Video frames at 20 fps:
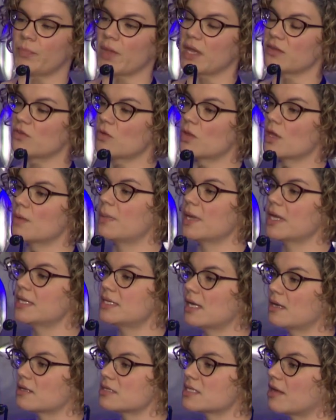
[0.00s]
And so the big
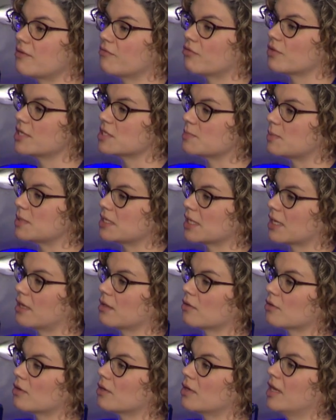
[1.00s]
data set for this
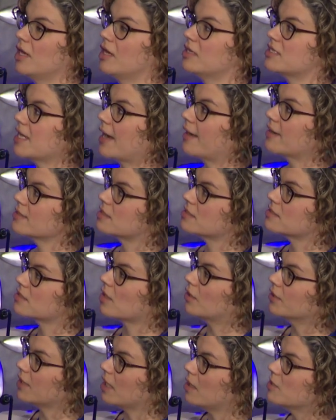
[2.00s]
particular task is
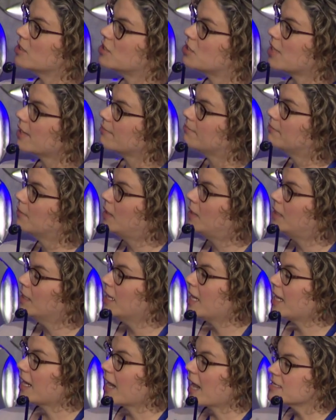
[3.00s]
called ImageNet,
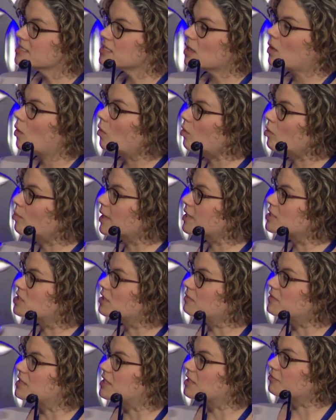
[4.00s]
and it has a whole bunch
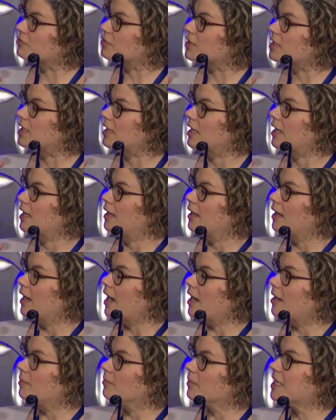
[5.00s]
of different
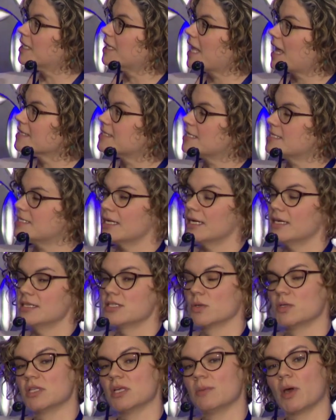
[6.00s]
classes in it.
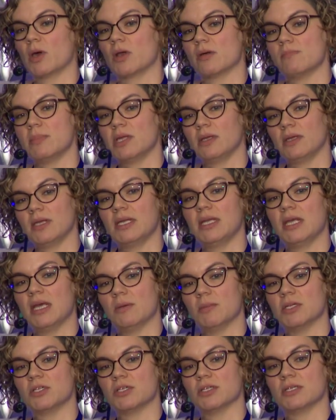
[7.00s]
So it's about 1 million
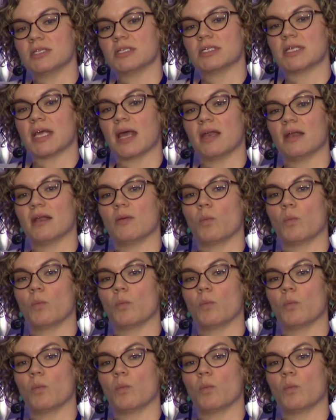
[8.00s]
images and